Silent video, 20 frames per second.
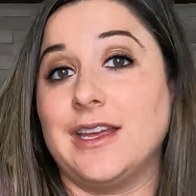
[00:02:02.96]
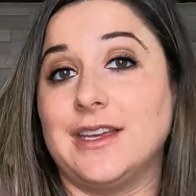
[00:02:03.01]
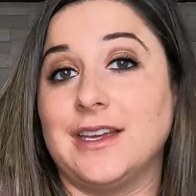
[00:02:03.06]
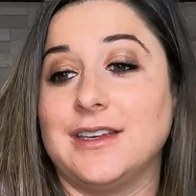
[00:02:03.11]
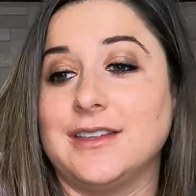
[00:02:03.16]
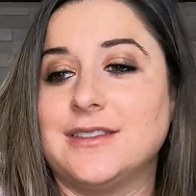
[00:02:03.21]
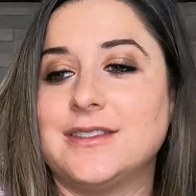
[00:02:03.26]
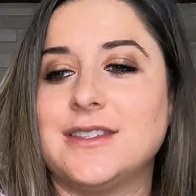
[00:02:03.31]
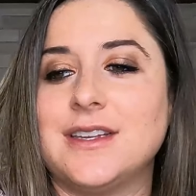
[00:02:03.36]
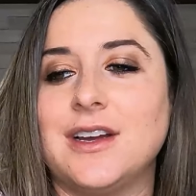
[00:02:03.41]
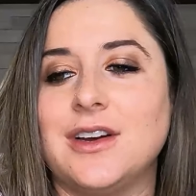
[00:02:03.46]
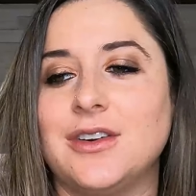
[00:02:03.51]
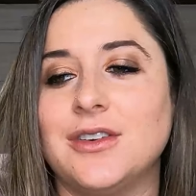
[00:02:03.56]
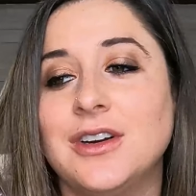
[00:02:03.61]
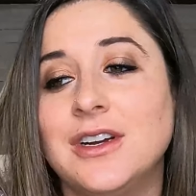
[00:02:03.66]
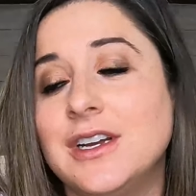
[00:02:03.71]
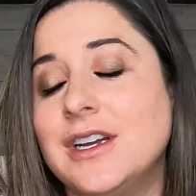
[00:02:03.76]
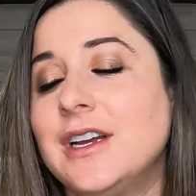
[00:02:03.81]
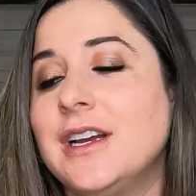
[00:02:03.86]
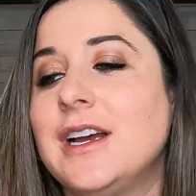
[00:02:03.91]
like it.
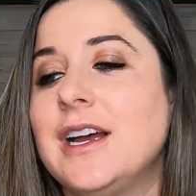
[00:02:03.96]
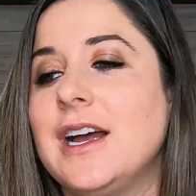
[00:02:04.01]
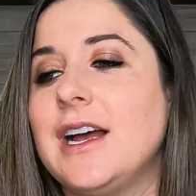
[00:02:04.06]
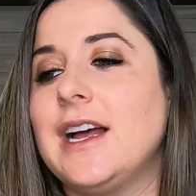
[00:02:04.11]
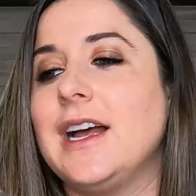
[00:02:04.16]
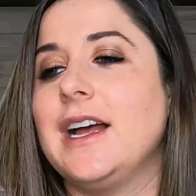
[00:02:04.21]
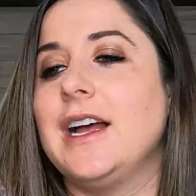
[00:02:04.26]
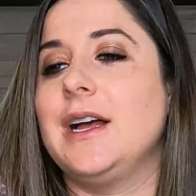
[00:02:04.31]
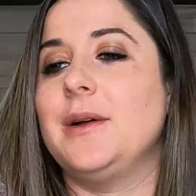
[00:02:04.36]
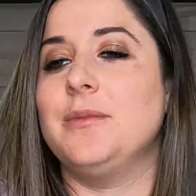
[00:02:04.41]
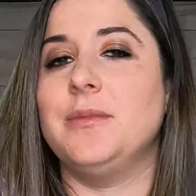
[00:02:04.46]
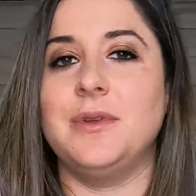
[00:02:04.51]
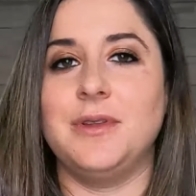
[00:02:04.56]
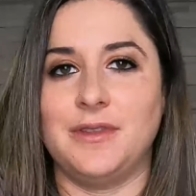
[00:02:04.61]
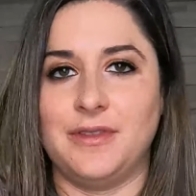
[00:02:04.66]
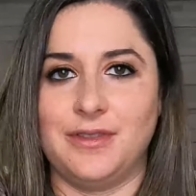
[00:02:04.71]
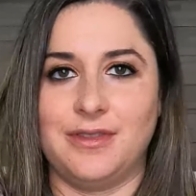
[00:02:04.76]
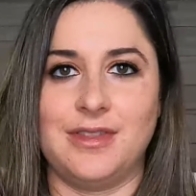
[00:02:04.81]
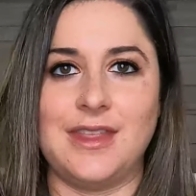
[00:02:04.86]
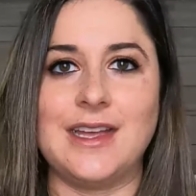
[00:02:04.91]
So um,
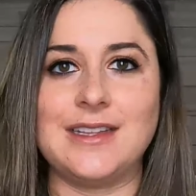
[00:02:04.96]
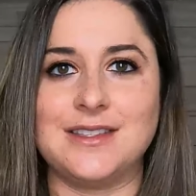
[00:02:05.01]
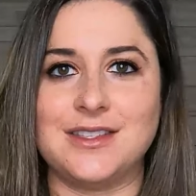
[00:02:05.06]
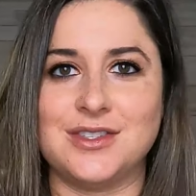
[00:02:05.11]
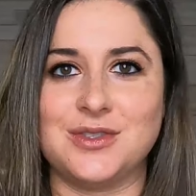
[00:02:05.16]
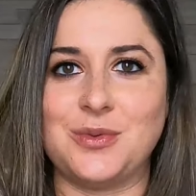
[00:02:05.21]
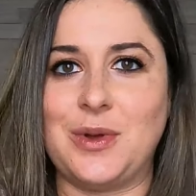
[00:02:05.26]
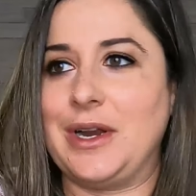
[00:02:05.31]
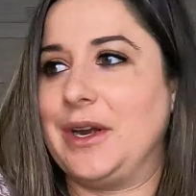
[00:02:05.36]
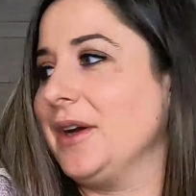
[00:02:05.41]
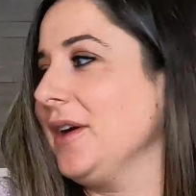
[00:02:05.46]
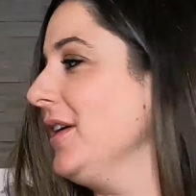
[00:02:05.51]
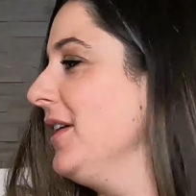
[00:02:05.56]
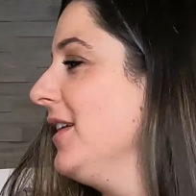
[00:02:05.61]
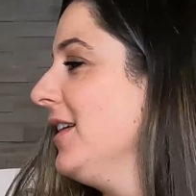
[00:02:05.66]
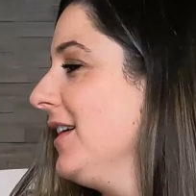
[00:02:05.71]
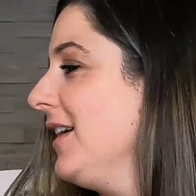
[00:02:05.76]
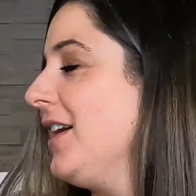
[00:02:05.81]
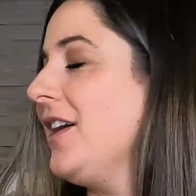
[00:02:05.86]
that's the sweater.